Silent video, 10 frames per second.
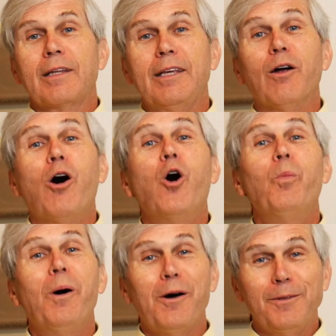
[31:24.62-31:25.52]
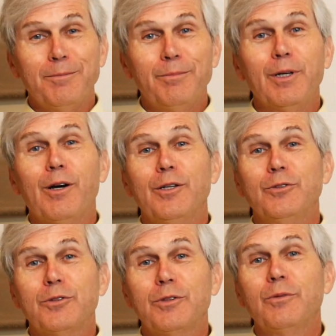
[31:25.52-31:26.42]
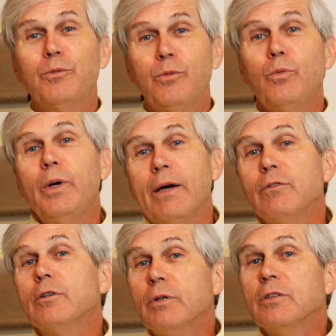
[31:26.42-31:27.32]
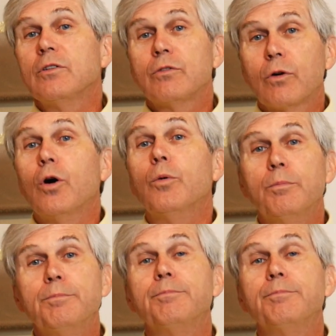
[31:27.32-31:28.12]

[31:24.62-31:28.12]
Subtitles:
you know, hope on, because we have good reasons for hope.